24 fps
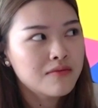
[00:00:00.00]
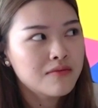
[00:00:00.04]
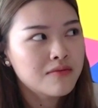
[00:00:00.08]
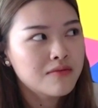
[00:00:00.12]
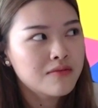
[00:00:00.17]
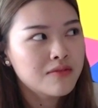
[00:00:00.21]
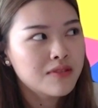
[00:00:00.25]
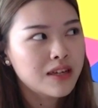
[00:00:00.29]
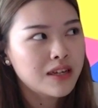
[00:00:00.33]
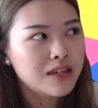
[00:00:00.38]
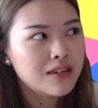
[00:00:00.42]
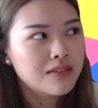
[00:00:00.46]

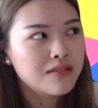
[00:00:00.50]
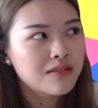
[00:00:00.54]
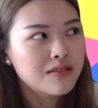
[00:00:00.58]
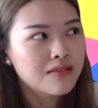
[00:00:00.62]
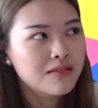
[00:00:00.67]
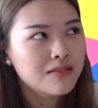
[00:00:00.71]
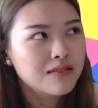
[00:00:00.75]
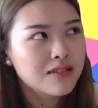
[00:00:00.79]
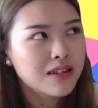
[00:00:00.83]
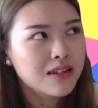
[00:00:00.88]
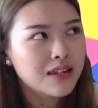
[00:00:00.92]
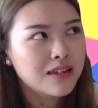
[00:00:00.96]
they
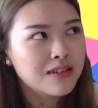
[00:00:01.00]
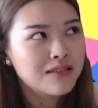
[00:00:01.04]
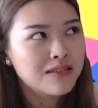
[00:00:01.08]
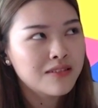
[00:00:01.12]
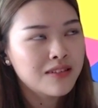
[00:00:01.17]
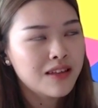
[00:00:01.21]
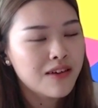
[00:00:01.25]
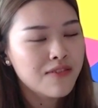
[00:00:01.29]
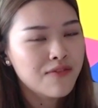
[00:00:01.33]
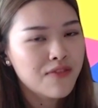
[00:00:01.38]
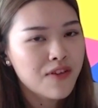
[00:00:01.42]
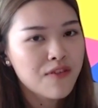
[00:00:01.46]

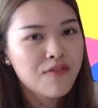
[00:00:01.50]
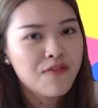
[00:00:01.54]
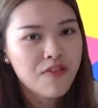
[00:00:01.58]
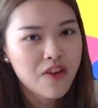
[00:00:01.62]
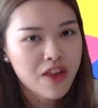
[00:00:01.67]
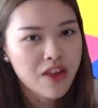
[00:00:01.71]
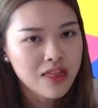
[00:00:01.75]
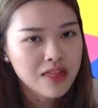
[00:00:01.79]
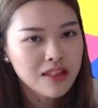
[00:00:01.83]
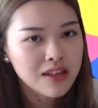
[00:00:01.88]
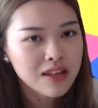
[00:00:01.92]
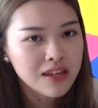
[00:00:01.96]
are very
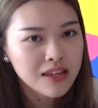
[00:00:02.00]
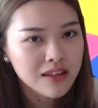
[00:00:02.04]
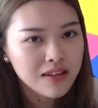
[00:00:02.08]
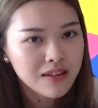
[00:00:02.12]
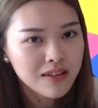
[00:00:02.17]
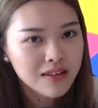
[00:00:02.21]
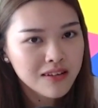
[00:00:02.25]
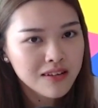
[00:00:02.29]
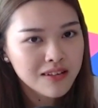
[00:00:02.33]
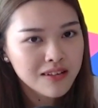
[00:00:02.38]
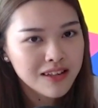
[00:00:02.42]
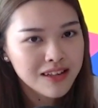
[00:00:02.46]
friendly.
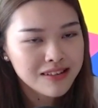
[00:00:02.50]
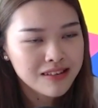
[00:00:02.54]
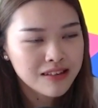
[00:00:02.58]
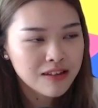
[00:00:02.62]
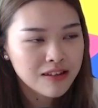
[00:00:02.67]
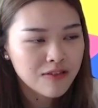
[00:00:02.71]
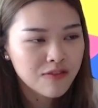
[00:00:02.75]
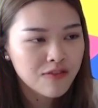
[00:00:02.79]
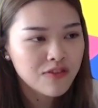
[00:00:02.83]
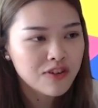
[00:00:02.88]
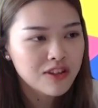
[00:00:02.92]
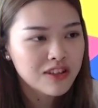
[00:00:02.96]
That's the
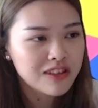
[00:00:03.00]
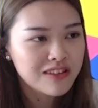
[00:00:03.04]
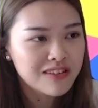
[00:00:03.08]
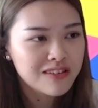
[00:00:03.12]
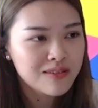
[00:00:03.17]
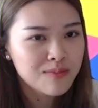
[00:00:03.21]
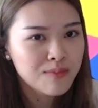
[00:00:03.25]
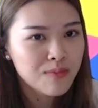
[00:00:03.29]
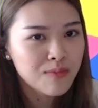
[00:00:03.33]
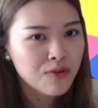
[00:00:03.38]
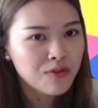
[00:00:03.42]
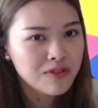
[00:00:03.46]
difference
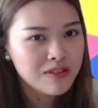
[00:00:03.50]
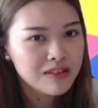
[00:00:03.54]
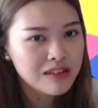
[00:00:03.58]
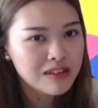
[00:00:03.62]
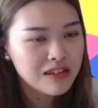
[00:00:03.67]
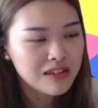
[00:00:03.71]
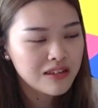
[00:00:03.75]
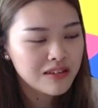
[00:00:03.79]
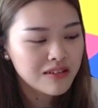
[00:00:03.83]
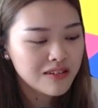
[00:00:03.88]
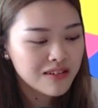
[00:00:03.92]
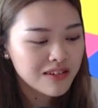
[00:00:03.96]

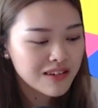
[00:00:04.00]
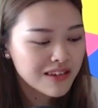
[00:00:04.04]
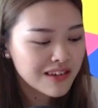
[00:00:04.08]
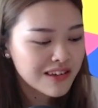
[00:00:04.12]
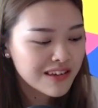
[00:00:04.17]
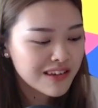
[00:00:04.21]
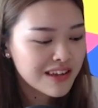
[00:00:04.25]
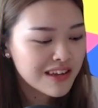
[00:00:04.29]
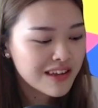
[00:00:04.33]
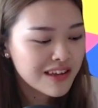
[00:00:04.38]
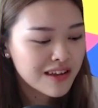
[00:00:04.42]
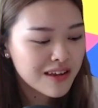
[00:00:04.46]
mostly.
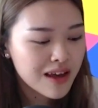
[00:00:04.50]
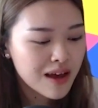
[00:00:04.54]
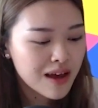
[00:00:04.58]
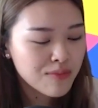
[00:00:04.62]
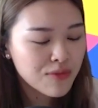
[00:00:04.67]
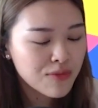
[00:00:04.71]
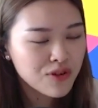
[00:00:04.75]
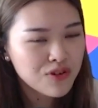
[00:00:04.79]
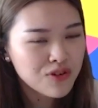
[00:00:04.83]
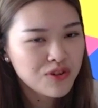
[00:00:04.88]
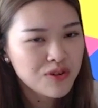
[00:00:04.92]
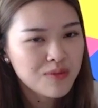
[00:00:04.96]
I'm
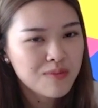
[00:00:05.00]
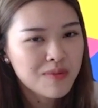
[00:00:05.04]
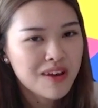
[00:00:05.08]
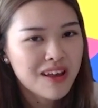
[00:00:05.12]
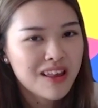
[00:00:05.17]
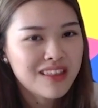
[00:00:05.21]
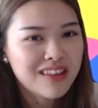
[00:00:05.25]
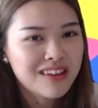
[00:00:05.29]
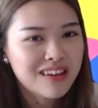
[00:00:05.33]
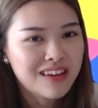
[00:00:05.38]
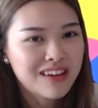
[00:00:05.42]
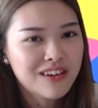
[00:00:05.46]
not sure about
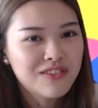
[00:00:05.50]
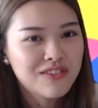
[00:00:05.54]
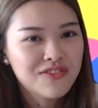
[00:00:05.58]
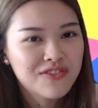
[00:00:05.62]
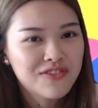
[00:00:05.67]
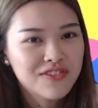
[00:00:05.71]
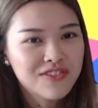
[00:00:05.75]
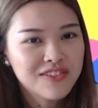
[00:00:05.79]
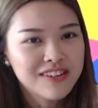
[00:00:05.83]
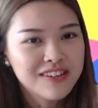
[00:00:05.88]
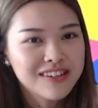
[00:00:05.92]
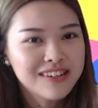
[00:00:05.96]
other
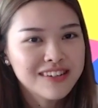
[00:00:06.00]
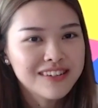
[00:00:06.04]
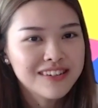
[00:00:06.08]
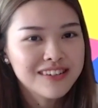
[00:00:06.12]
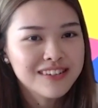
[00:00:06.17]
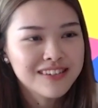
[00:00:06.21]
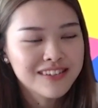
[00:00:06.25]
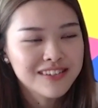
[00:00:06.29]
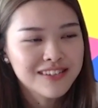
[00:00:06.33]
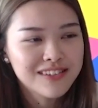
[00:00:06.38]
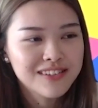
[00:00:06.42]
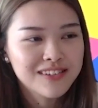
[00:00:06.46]

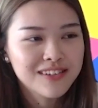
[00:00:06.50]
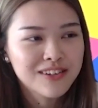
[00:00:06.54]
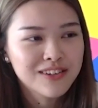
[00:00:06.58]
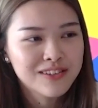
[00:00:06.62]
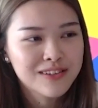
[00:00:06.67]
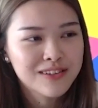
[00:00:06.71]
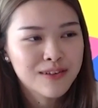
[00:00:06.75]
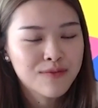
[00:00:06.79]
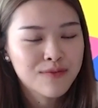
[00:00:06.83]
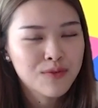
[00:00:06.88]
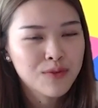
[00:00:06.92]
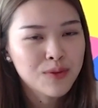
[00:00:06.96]
countries
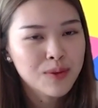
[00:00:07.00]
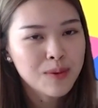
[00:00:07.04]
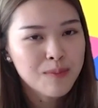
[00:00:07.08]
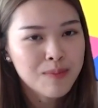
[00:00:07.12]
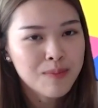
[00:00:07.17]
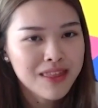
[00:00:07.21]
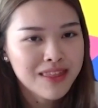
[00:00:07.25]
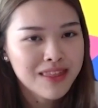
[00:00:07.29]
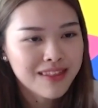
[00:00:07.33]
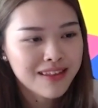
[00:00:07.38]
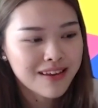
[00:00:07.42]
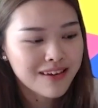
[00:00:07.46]
because I've only
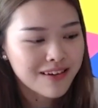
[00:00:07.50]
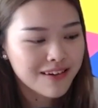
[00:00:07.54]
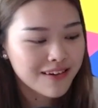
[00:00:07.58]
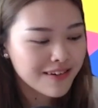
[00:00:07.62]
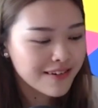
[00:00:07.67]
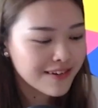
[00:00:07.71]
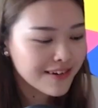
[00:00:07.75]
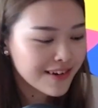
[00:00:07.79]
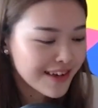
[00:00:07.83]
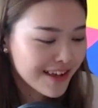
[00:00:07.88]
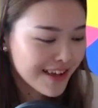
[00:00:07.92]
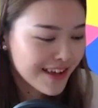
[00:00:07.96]
been
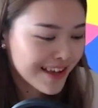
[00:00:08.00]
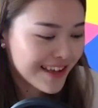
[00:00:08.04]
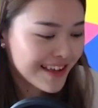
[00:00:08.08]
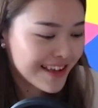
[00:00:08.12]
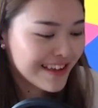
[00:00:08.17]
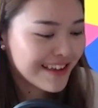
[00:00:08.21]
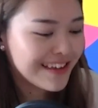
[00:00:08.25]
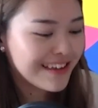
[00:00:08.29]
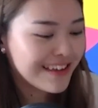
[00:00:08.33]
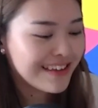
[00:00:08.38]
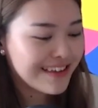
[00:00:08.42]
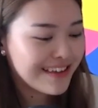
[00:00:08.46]
there.
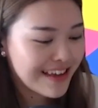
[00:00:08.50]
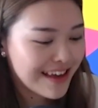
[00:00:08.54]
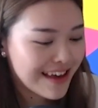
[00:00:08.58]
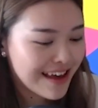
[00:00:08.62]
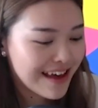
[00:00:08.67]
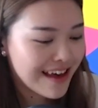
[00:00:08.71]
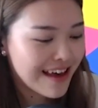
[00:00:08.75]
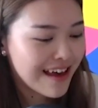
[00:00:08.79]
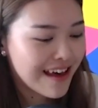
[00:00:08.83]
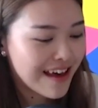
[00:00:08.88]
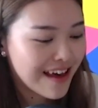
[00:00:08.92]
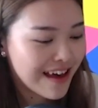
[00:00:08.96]

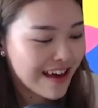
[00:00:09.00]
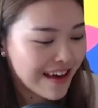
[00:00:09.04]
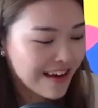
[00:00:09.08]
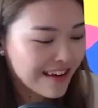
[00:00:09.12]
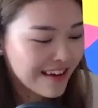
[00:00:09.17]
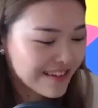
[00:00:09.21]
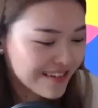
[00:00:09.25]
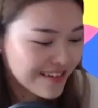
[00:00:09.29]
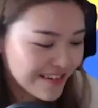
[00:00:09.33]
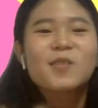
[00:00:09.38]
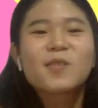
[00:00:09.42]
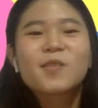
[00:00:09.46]
Yeah.
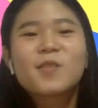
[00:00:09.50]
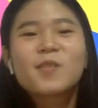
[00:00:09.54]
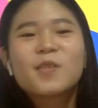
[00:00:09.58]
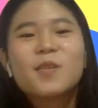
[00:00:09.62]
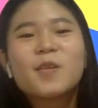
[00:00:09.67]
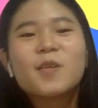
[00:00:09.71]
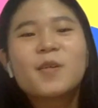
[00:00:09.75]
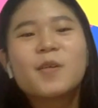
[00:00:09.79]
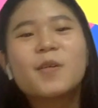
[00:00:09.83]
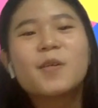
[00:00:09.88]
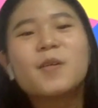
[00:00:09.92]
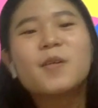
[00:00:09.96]

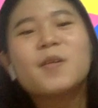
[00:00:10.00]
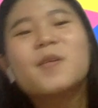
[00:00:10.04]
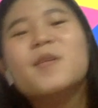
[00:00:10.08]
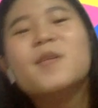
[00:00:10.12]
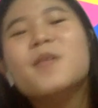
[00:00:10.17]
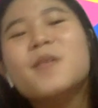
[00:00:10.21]
Yeah, on the